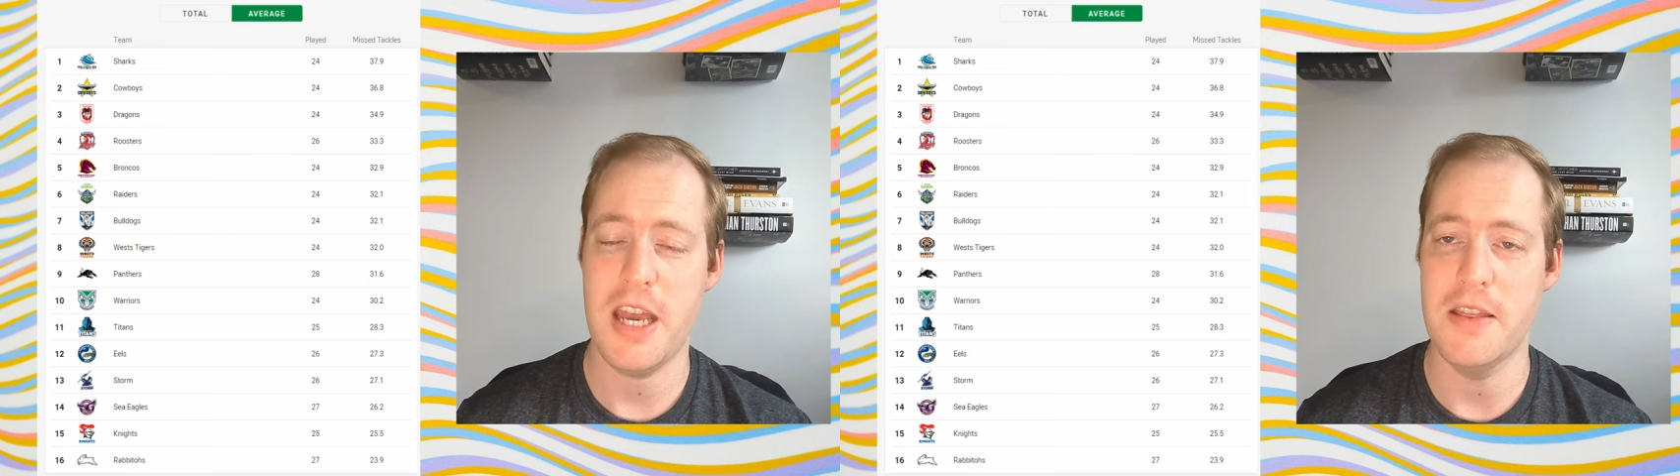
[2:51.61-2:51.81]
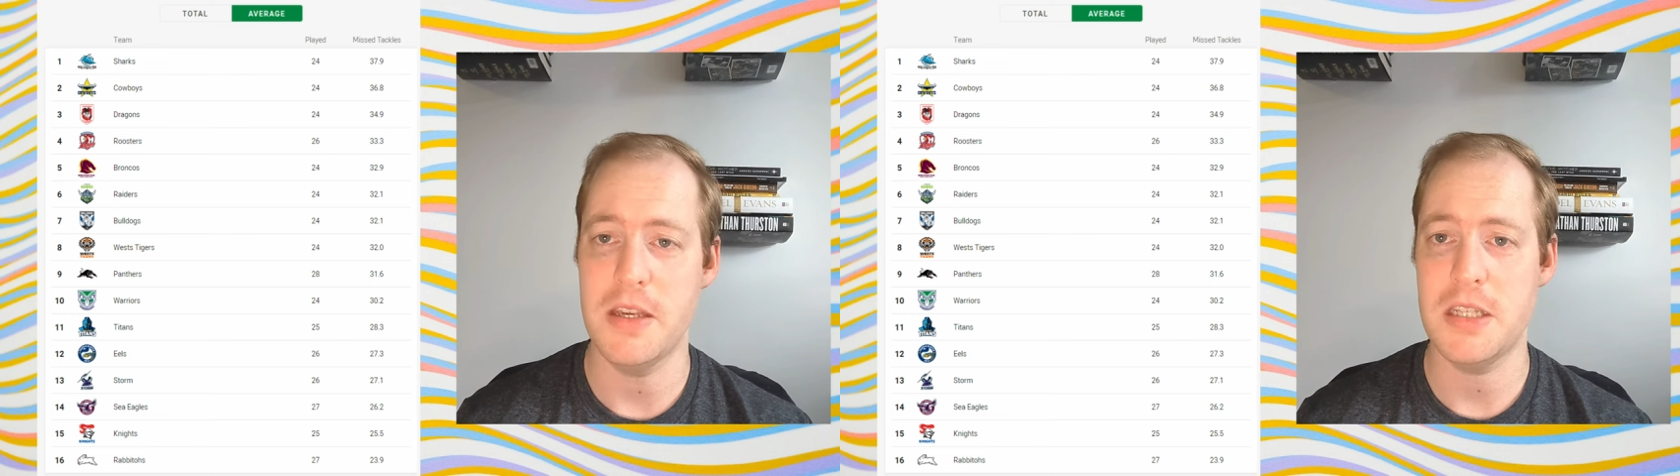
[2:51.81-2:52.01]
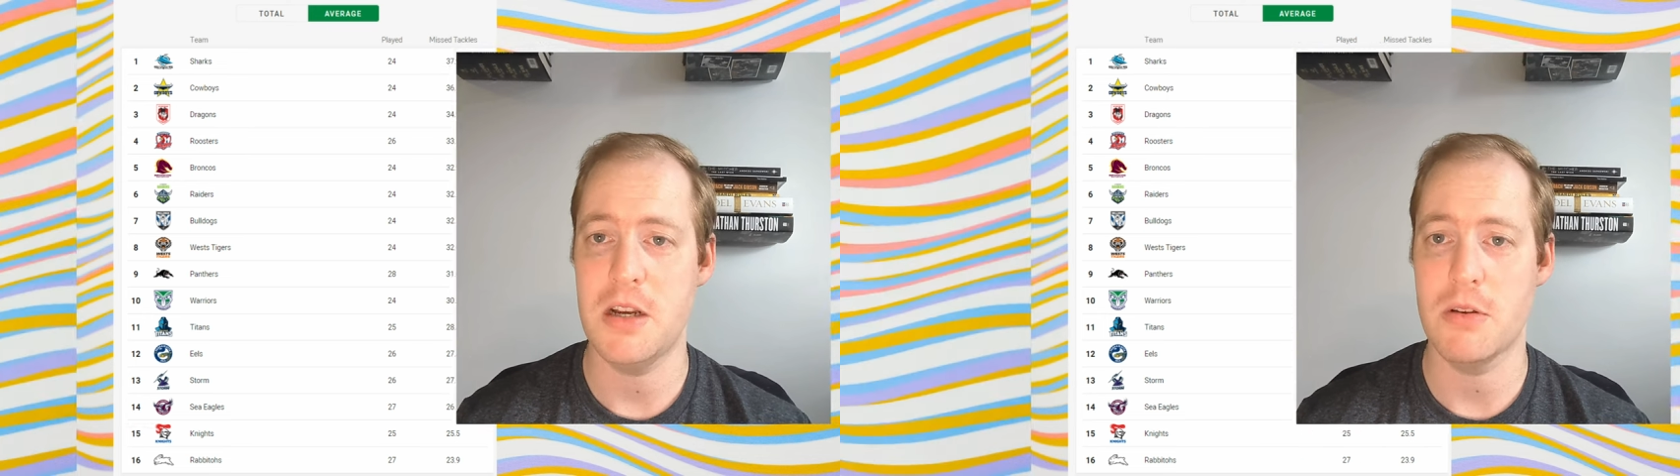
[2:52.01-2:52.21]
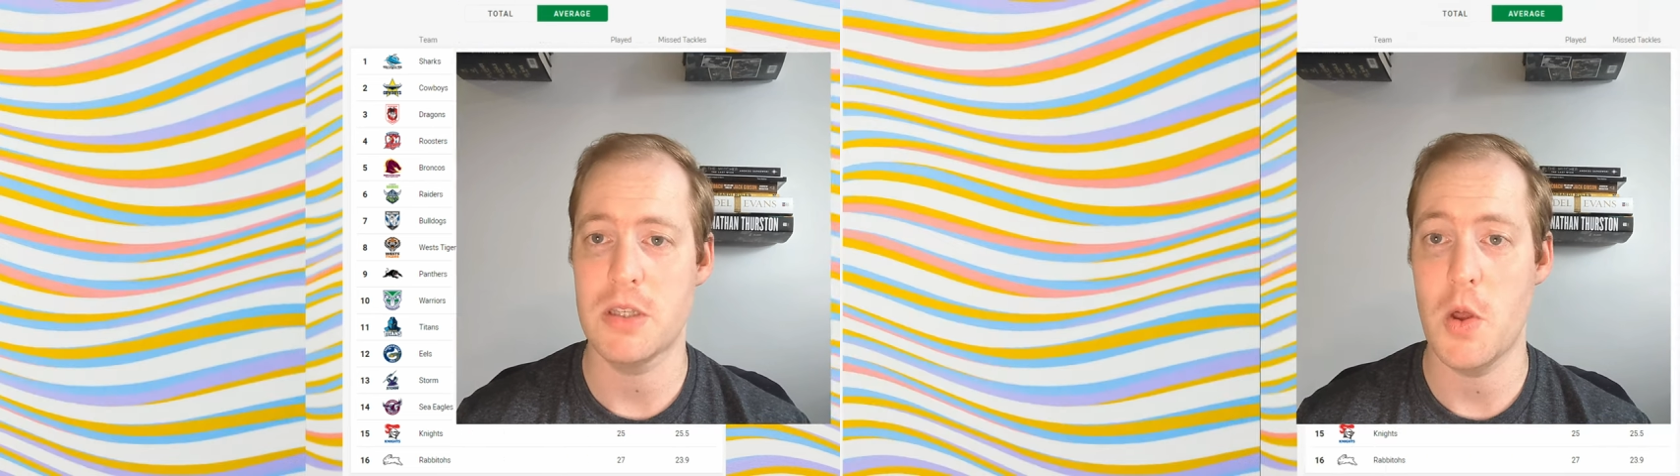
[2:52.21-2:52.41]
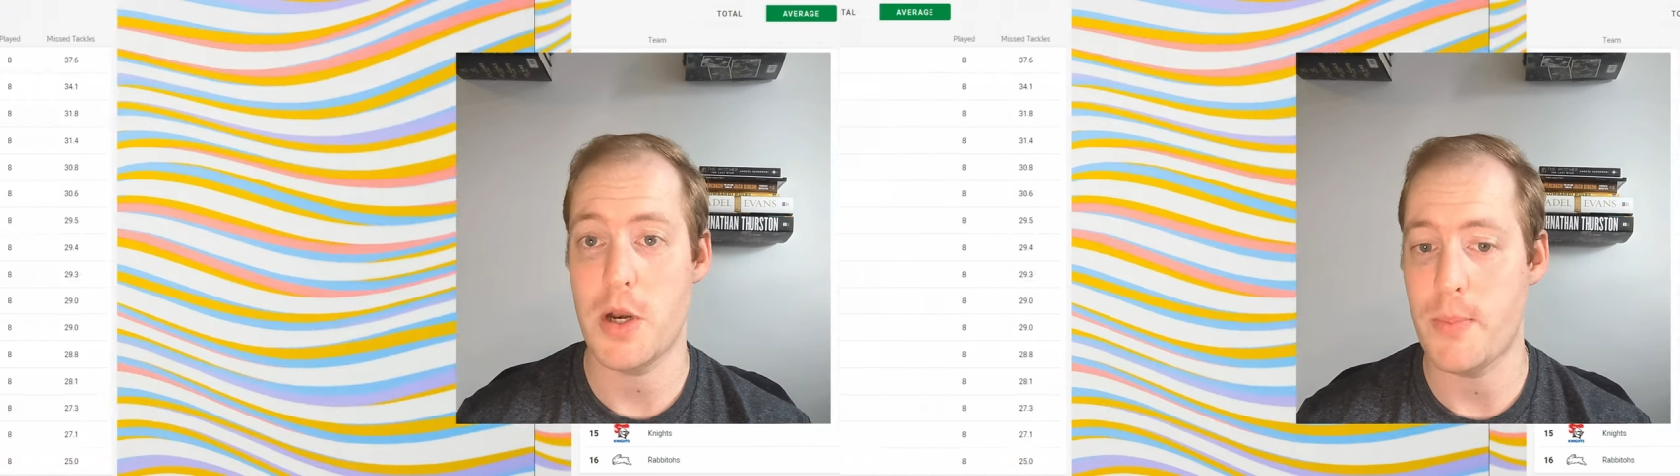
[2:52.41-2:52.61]
and this year it's
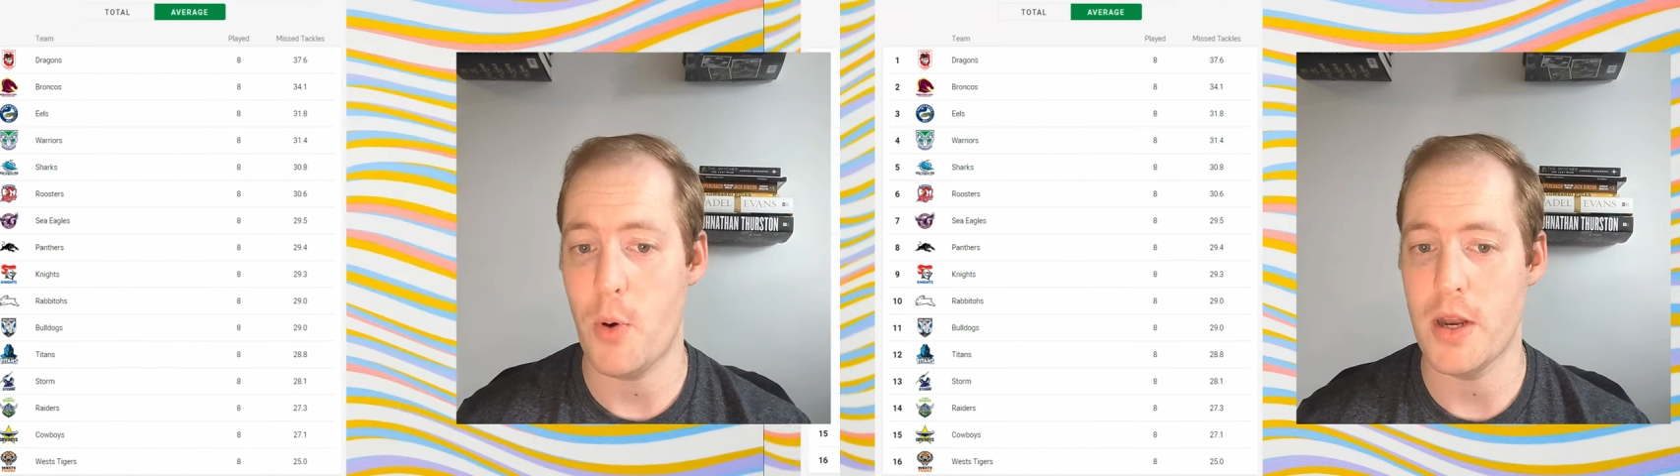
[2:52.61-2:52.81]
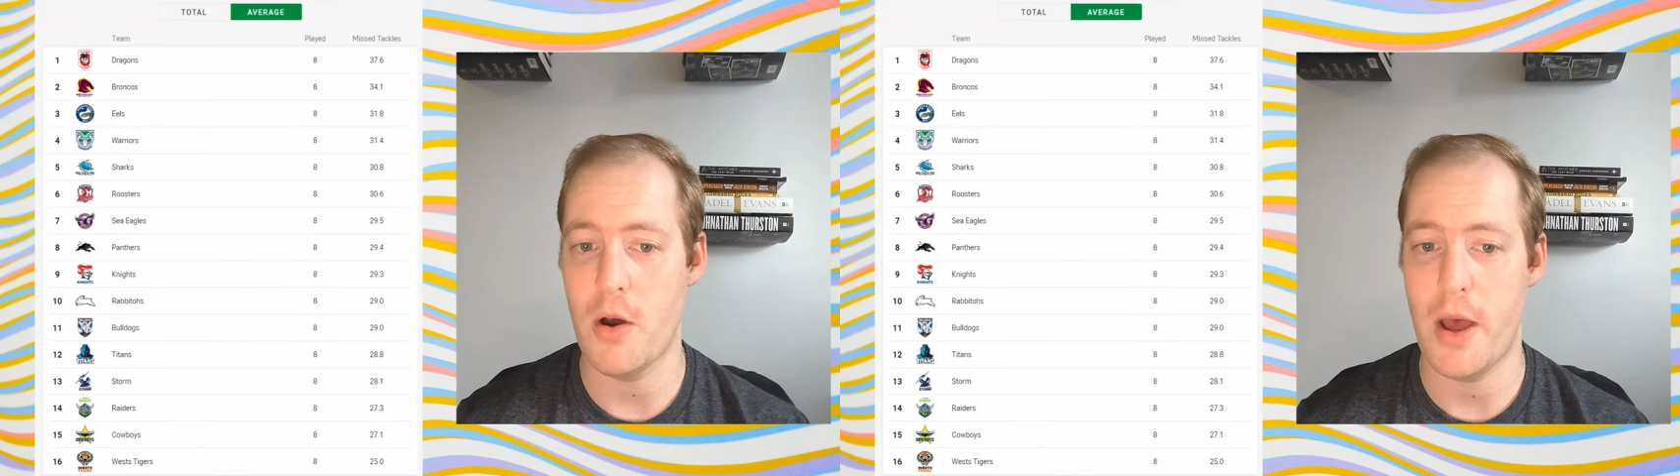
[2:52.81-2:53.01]
30.9.